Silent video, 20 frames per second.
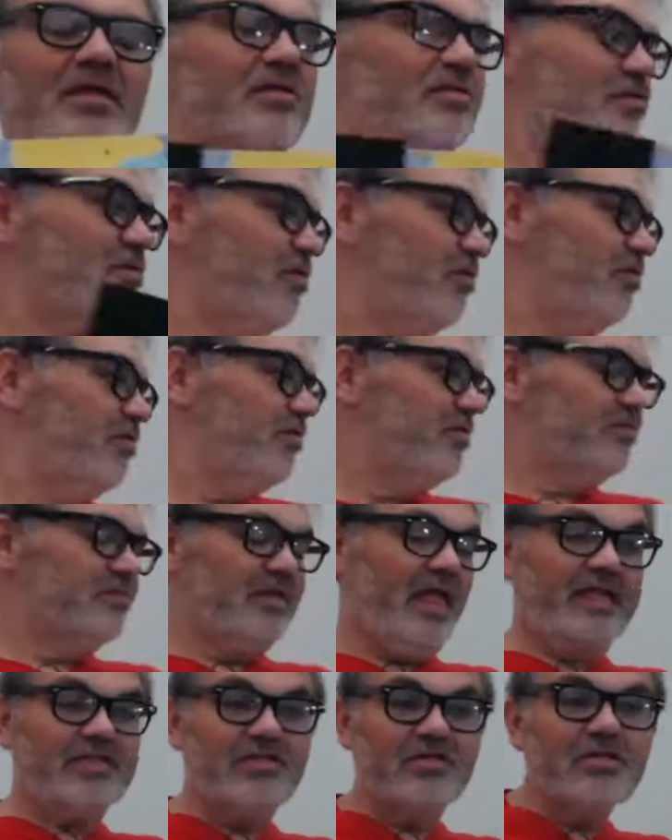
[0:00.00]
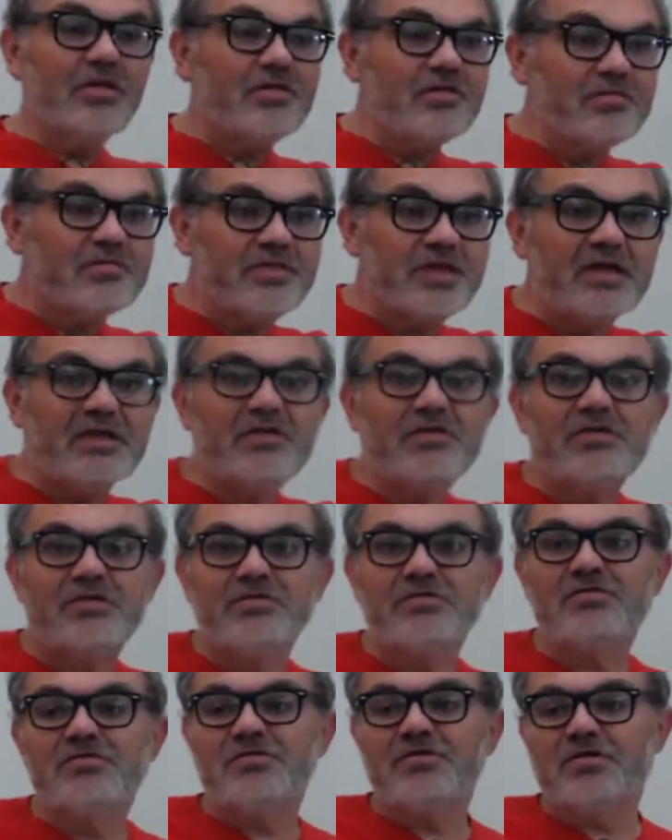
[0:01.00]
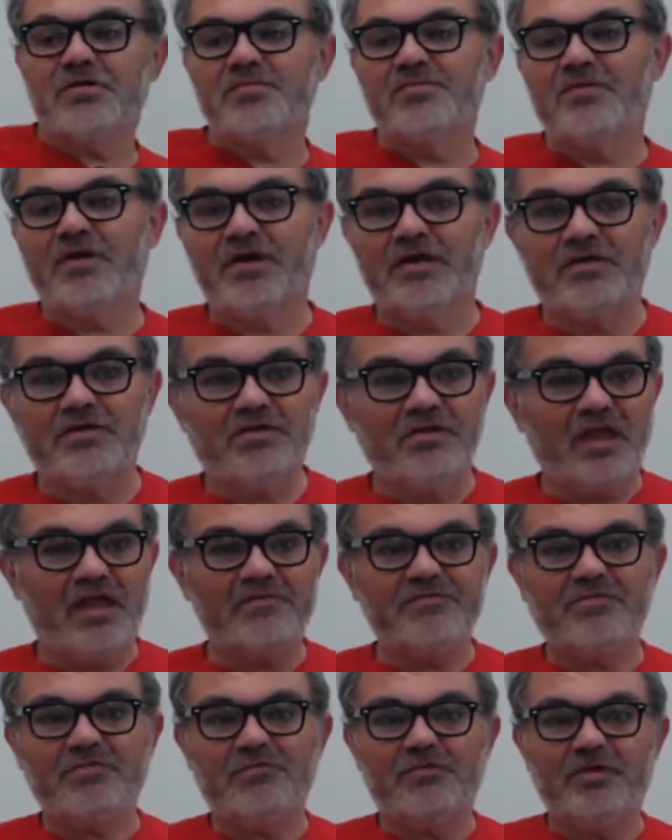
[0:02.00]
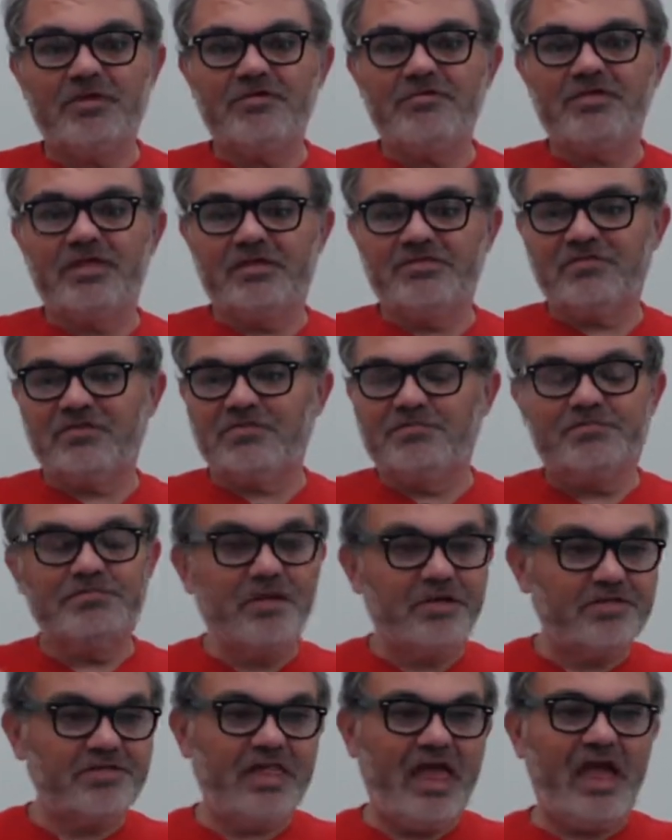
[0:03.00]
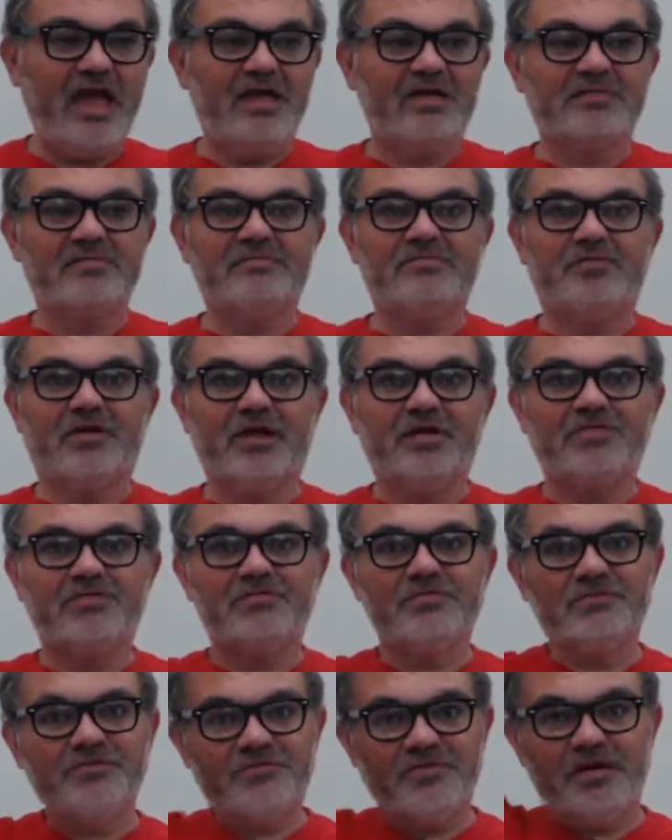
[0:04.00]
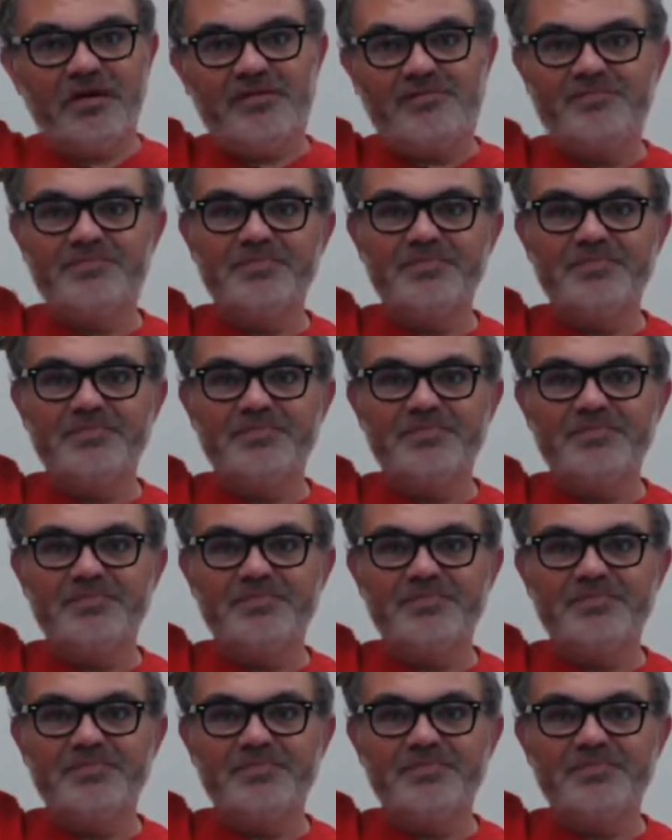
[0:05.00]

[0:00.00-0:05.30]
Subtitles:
So that's another thing you can do. You can break. You can have squares that just bust out, break through the frame.